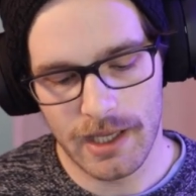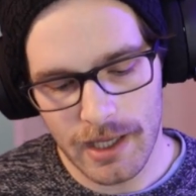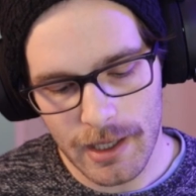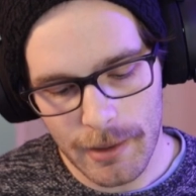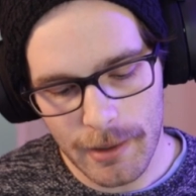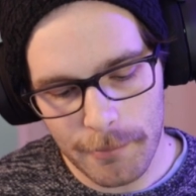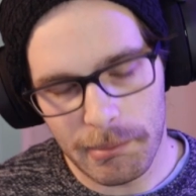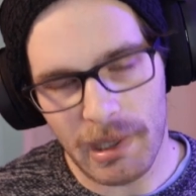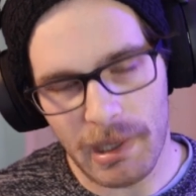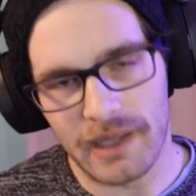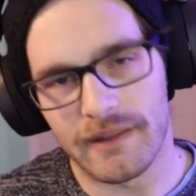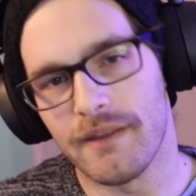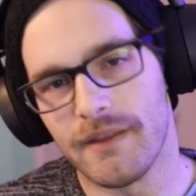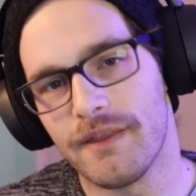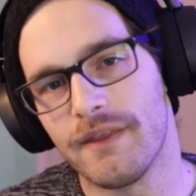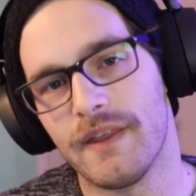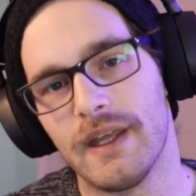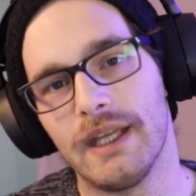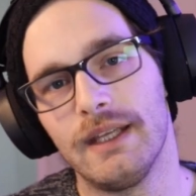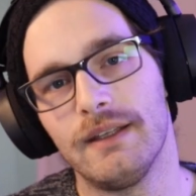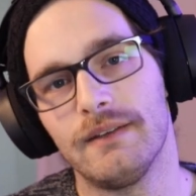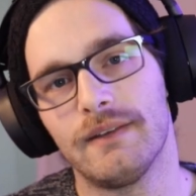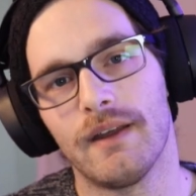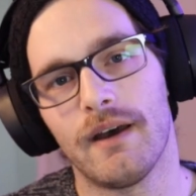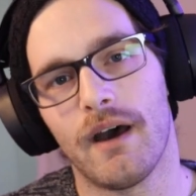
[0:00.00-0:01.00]
But the
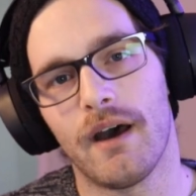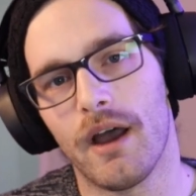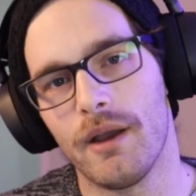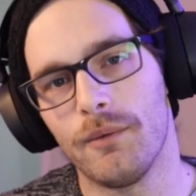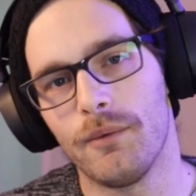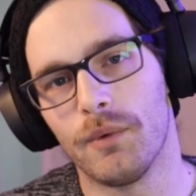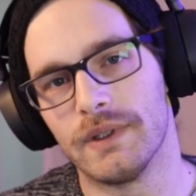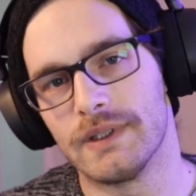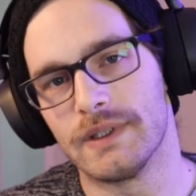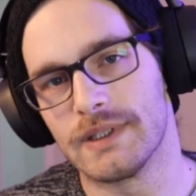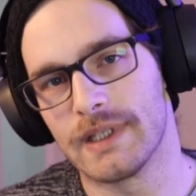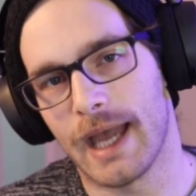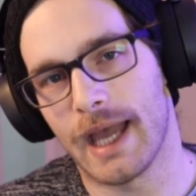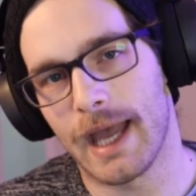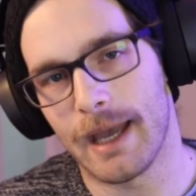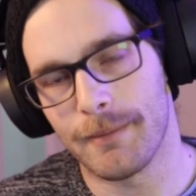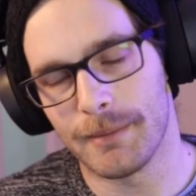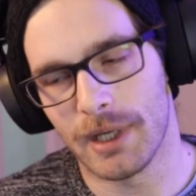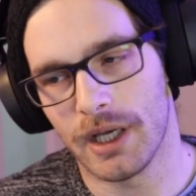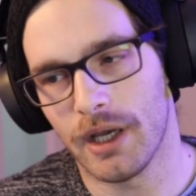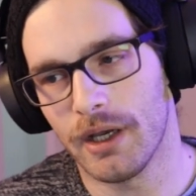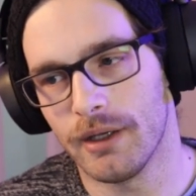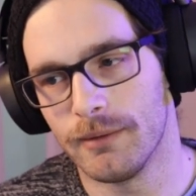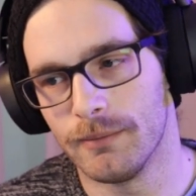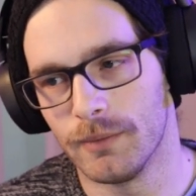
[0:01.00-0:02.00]
thing that I want to hammer
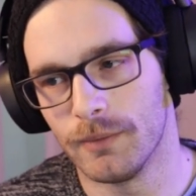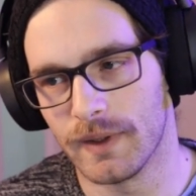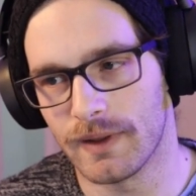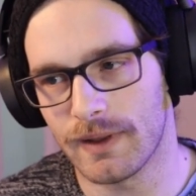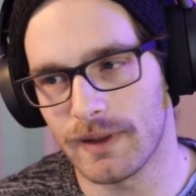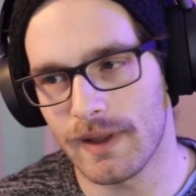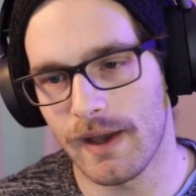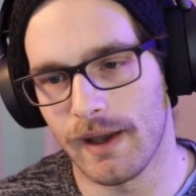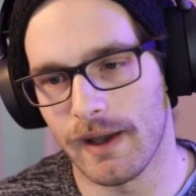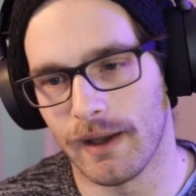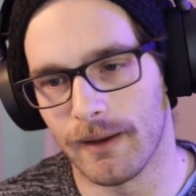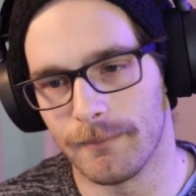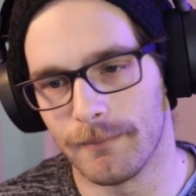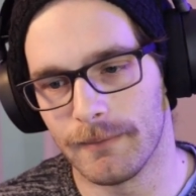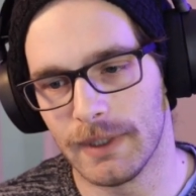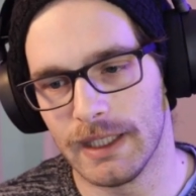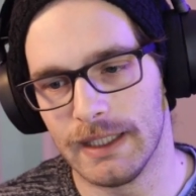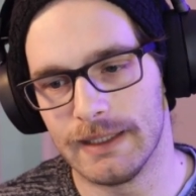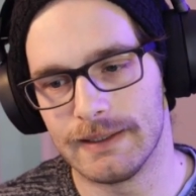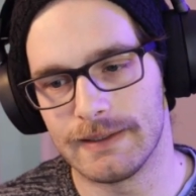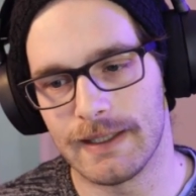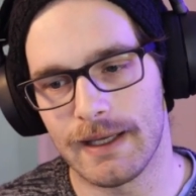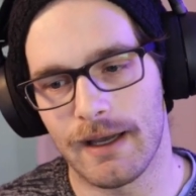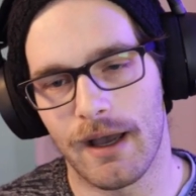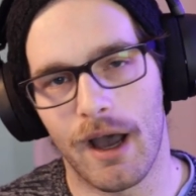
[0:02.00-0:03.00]
home with that
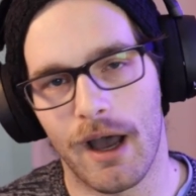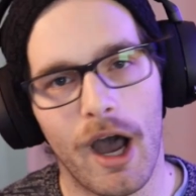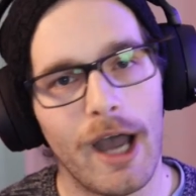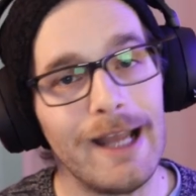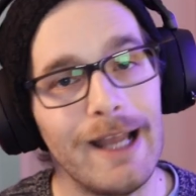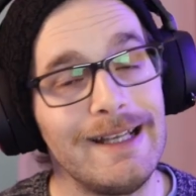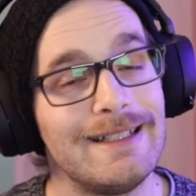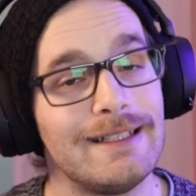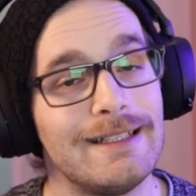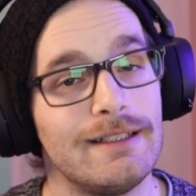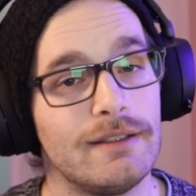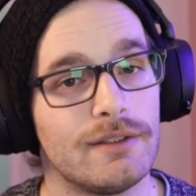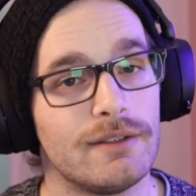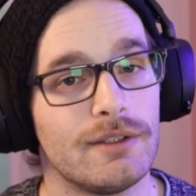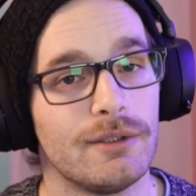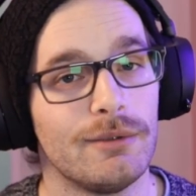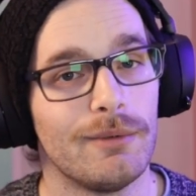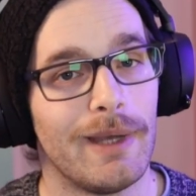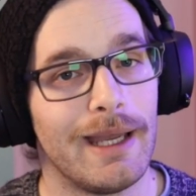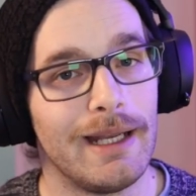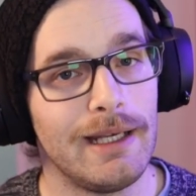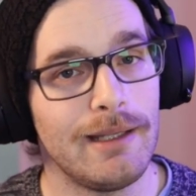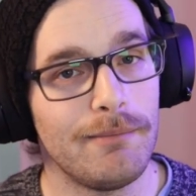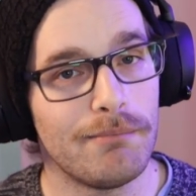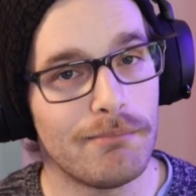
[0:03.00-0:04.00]
is that I didn't do
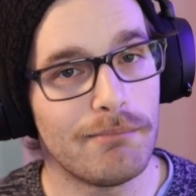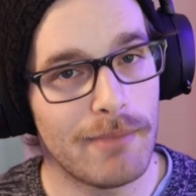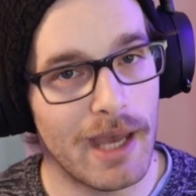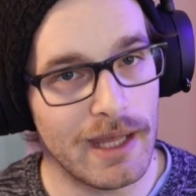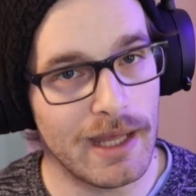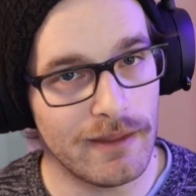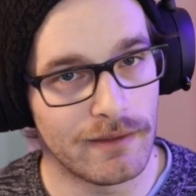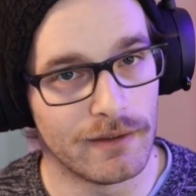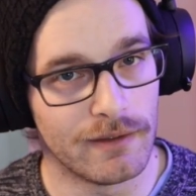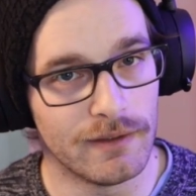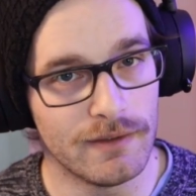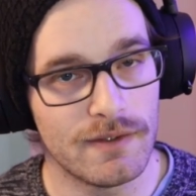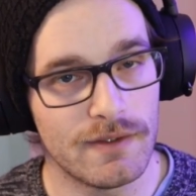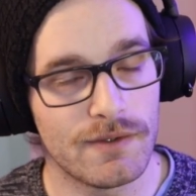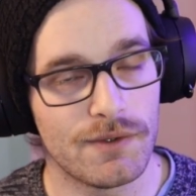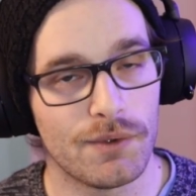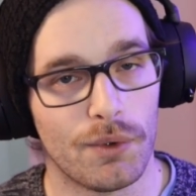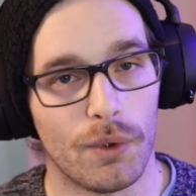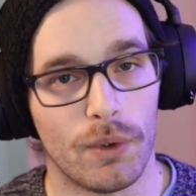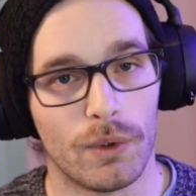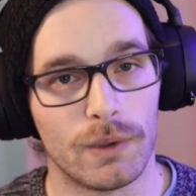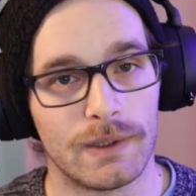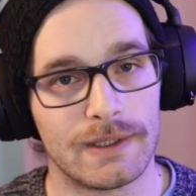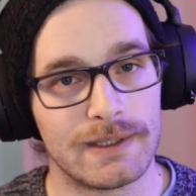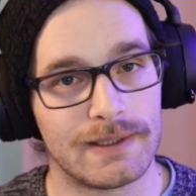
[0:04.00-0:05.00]
any methods
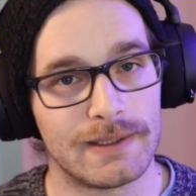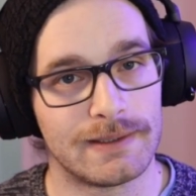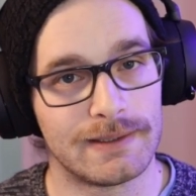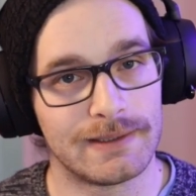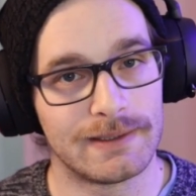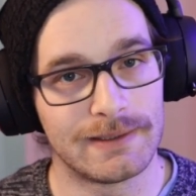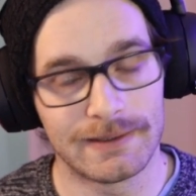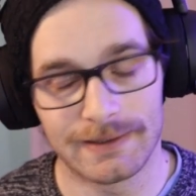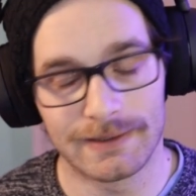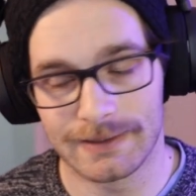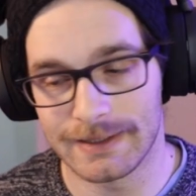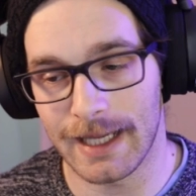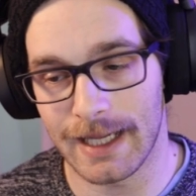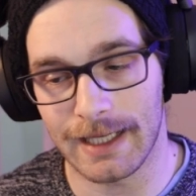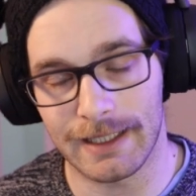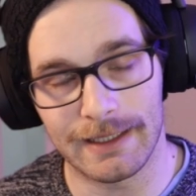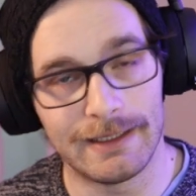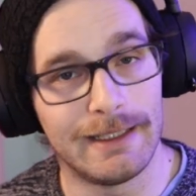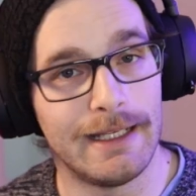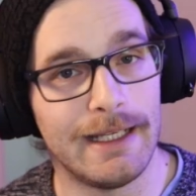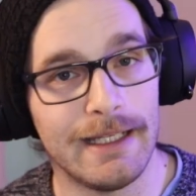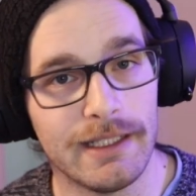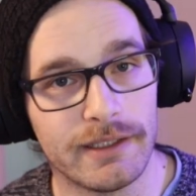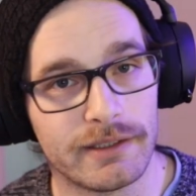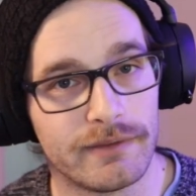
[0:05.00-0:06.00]
or
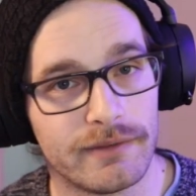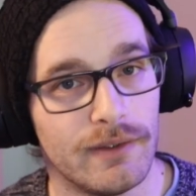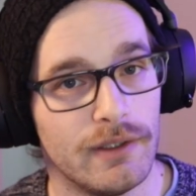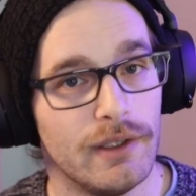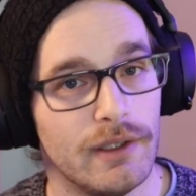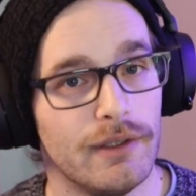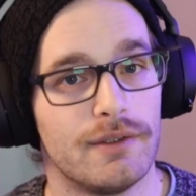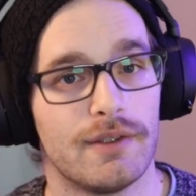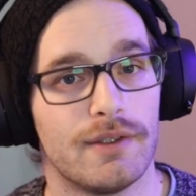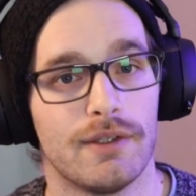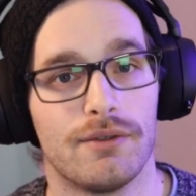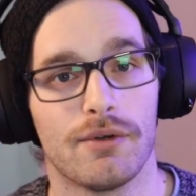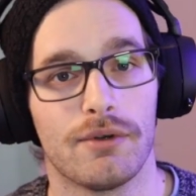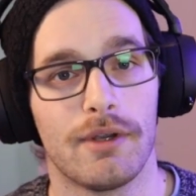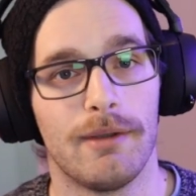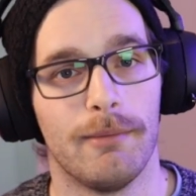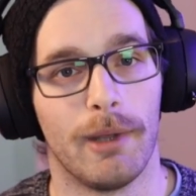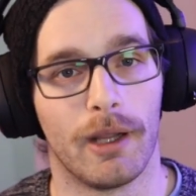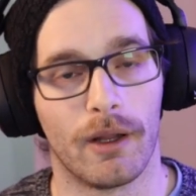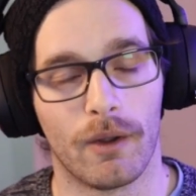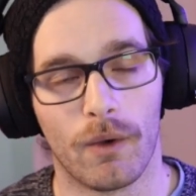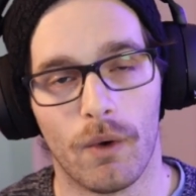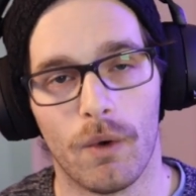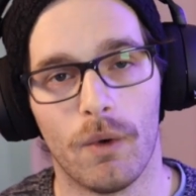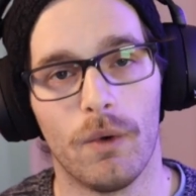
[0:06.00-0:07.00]
techniques for lucid
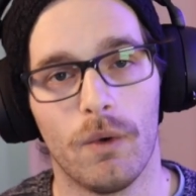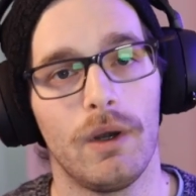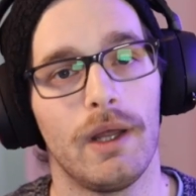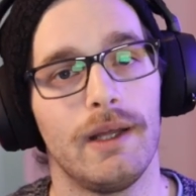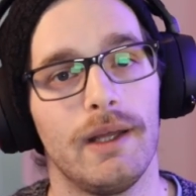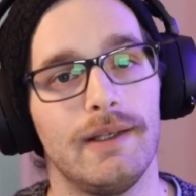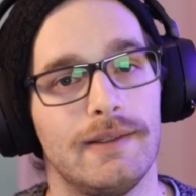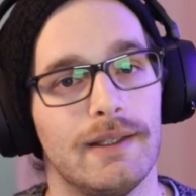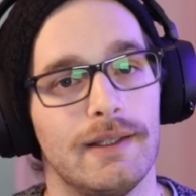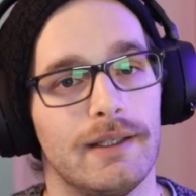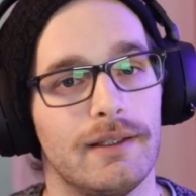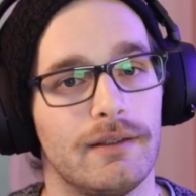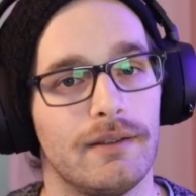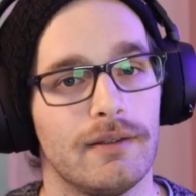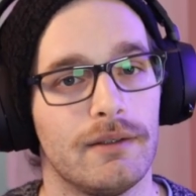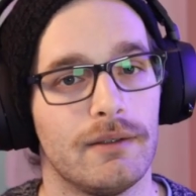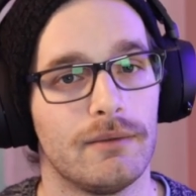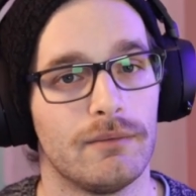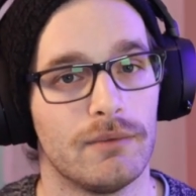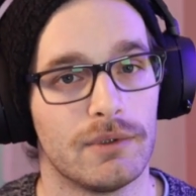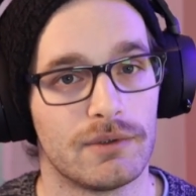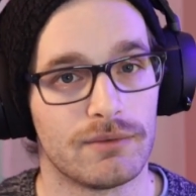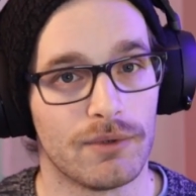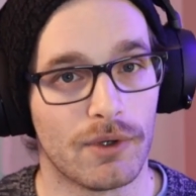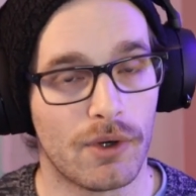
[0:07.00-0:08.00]
dreaming. All I did
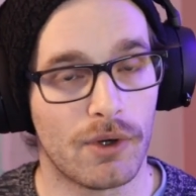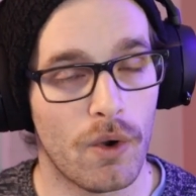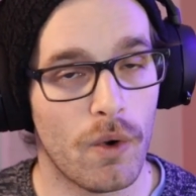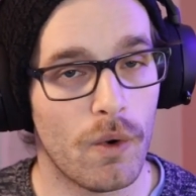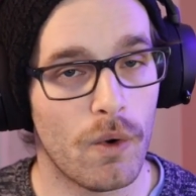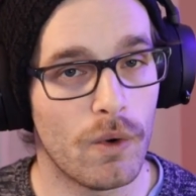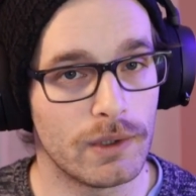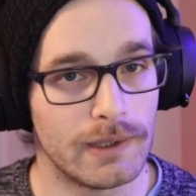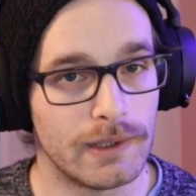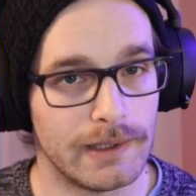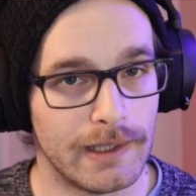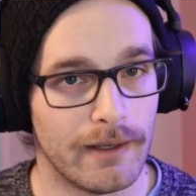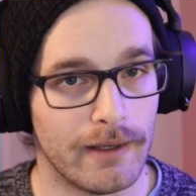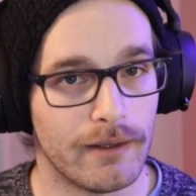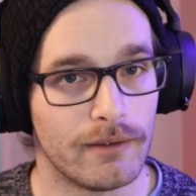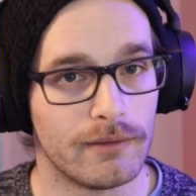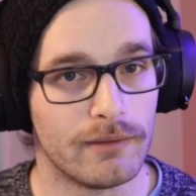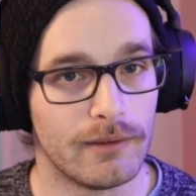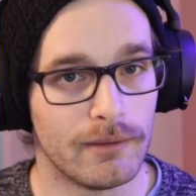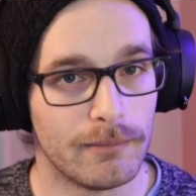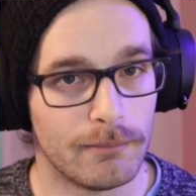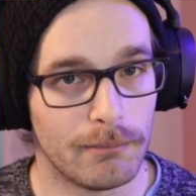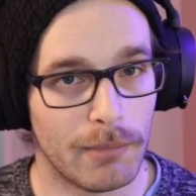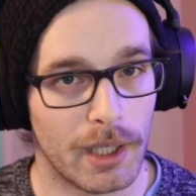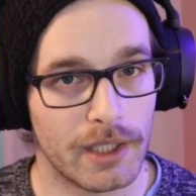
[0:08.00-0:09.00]
was record
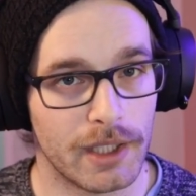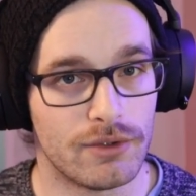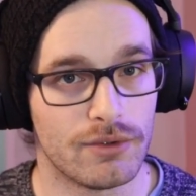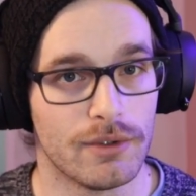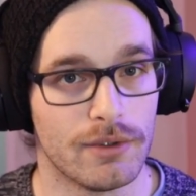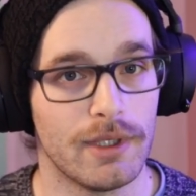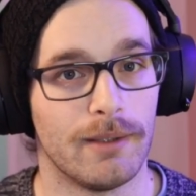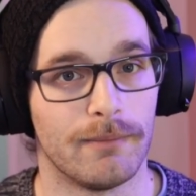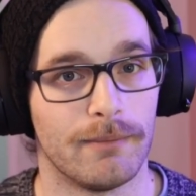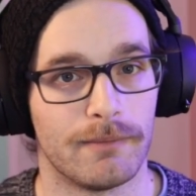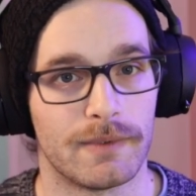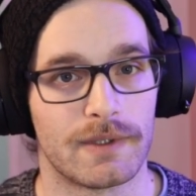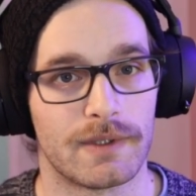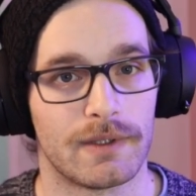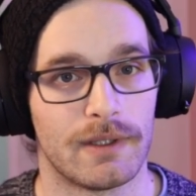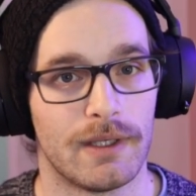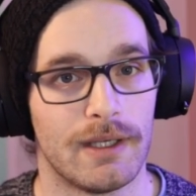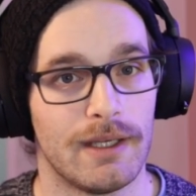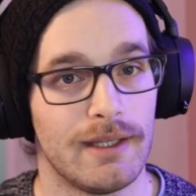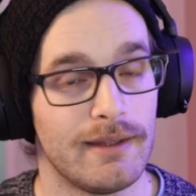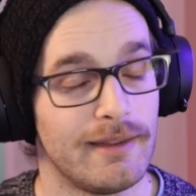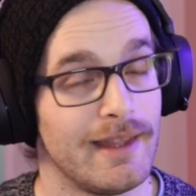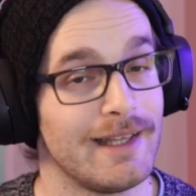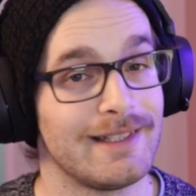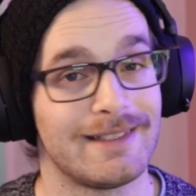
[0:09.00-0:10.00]
down my dreams.
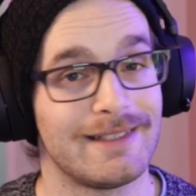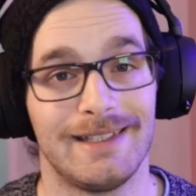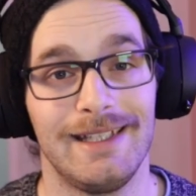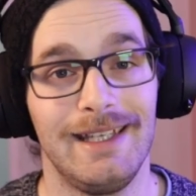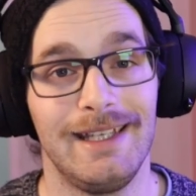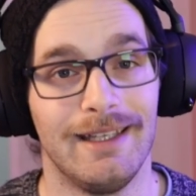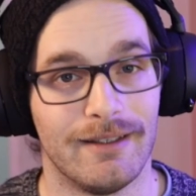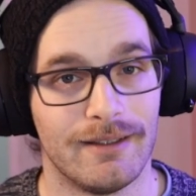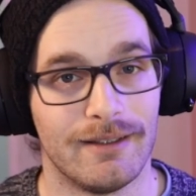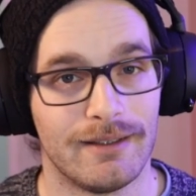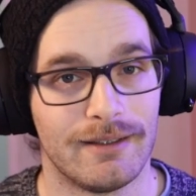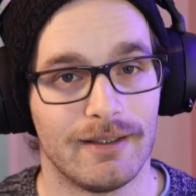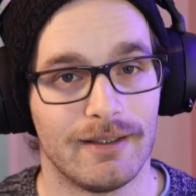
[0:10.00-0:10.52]
That's it.